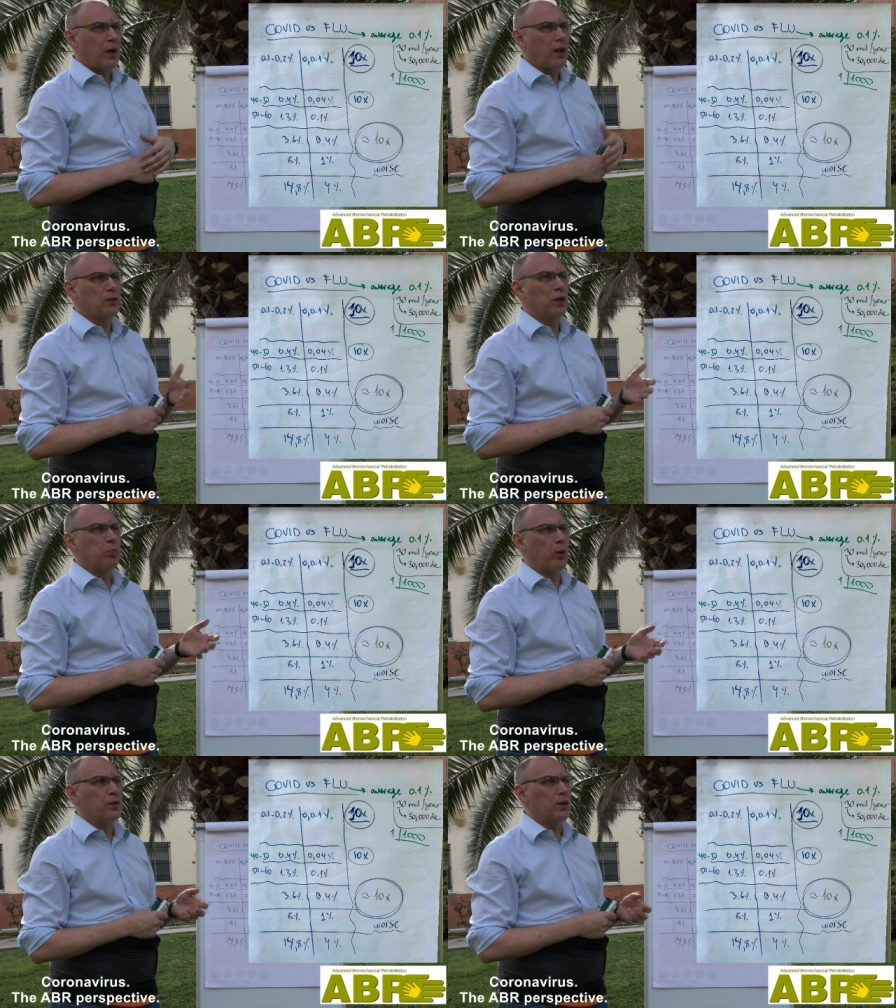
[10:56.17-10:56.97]
actually
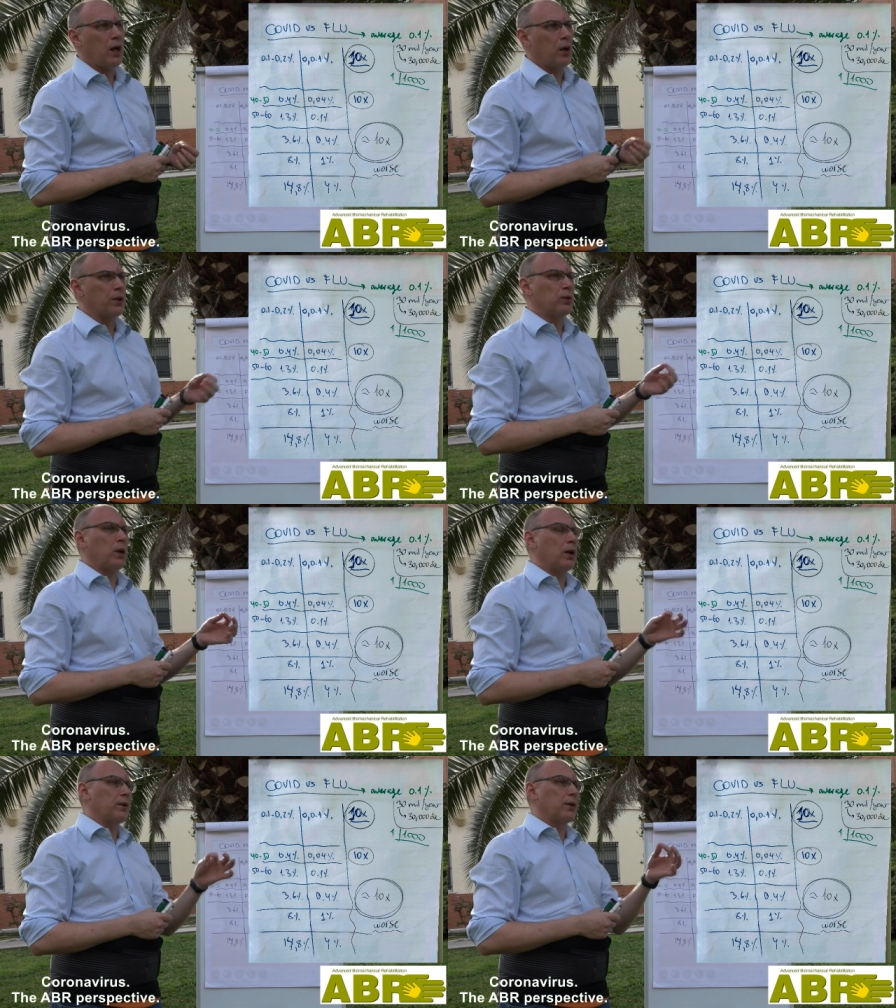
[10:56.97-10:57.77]
pointing out that,
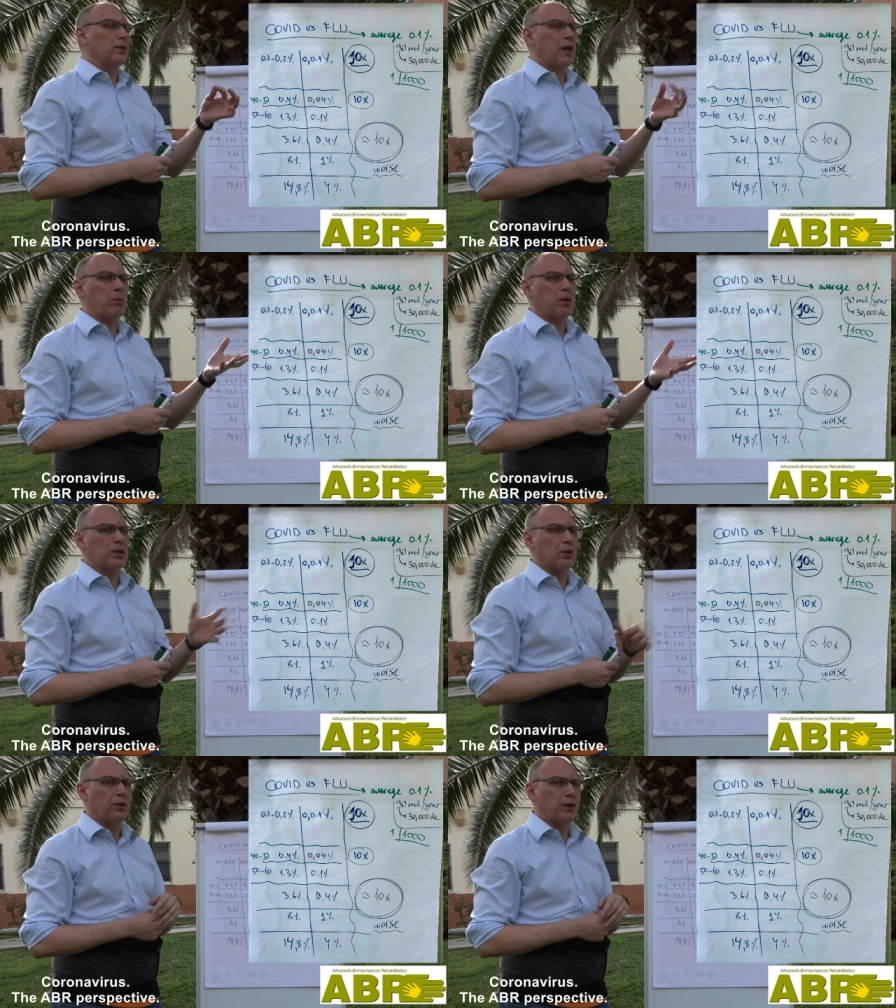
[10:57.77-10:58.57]
well, the
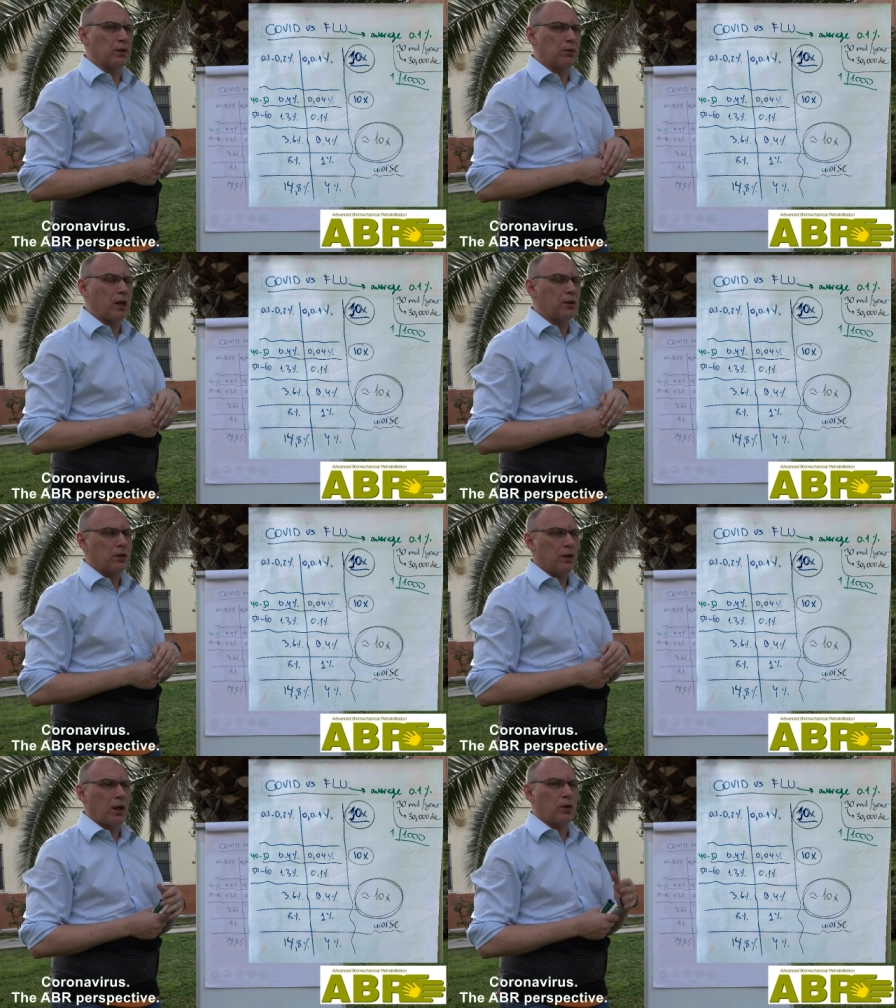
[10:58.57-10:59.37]
numbers are not that great
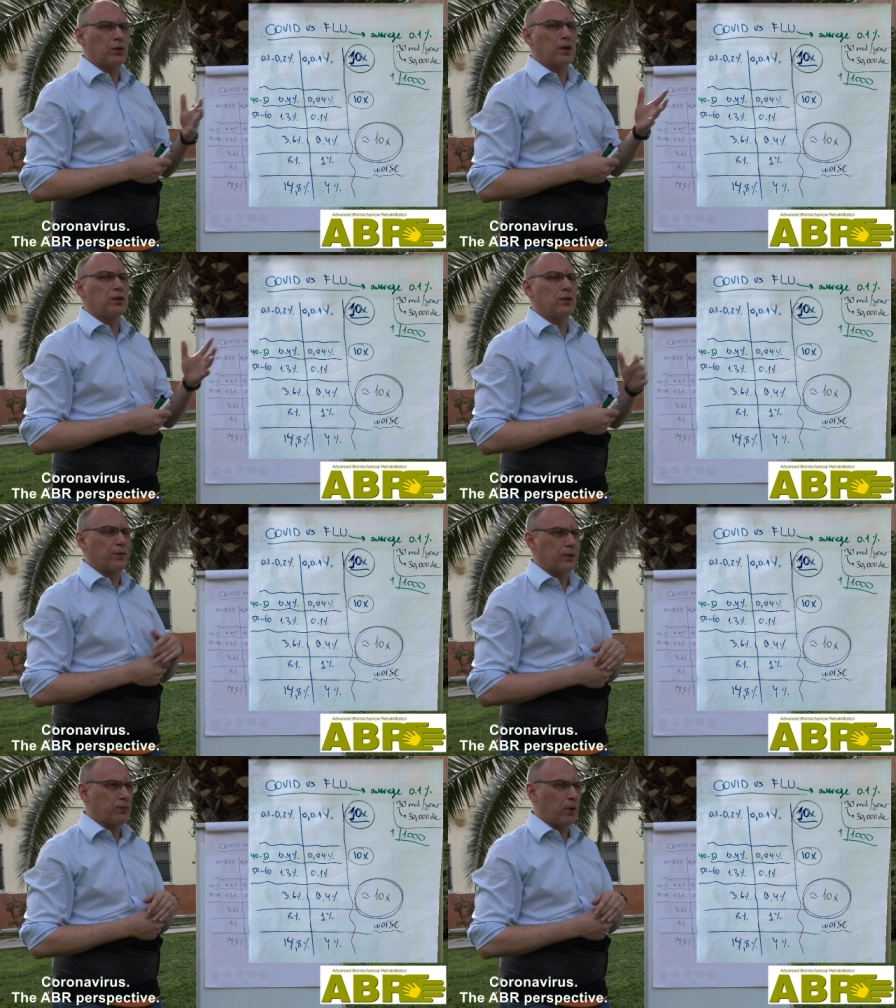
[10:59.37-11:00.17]
and not that
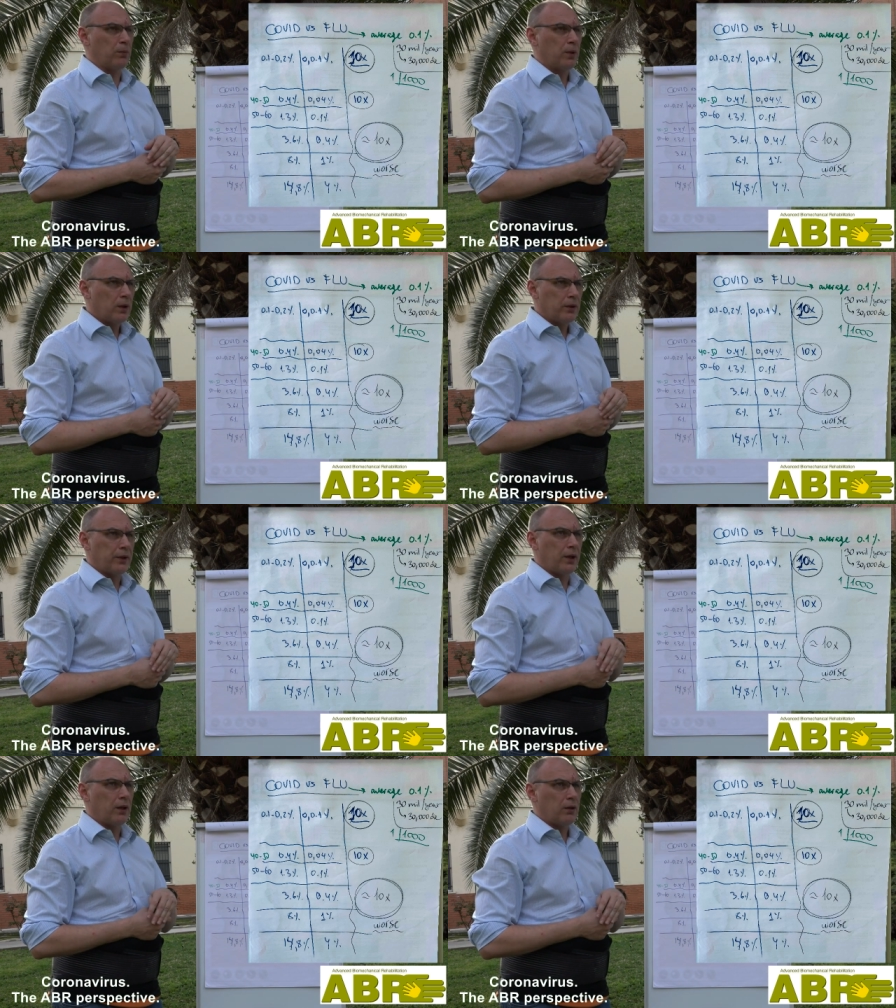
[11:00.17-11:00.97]
different from
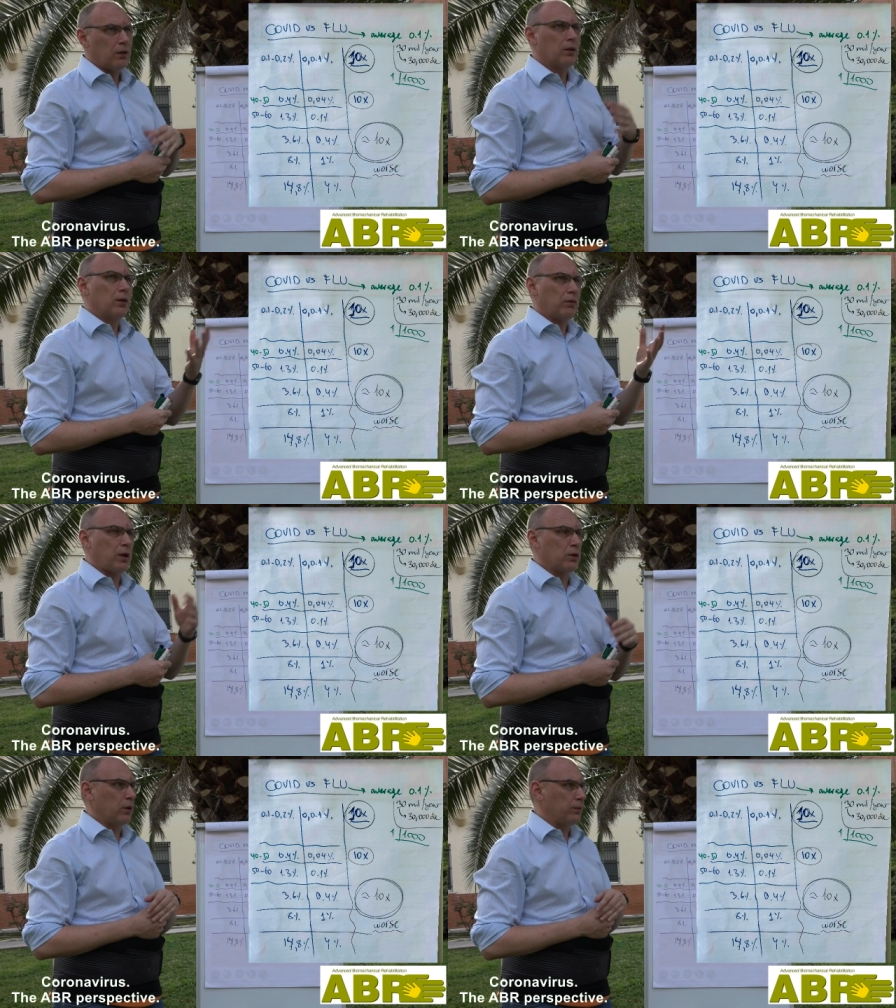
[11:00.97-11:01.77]
the
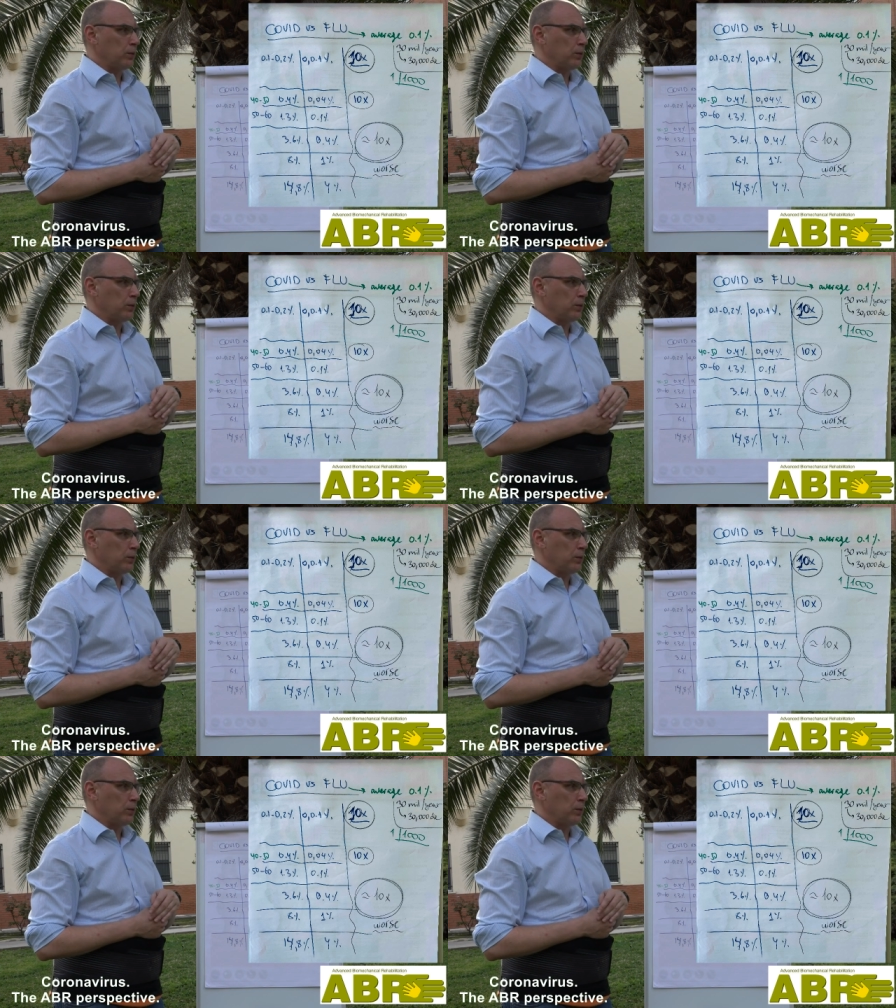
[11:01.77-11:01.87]
regular